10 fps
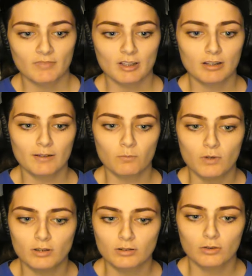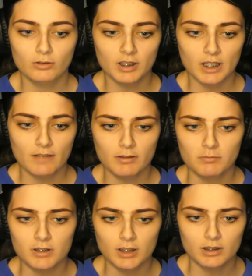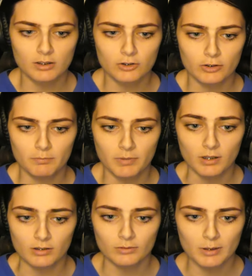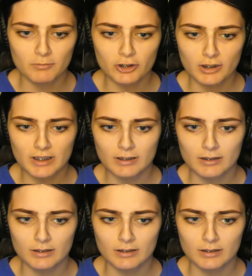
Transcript: Like, Walt only gave him $600 when I'm sure he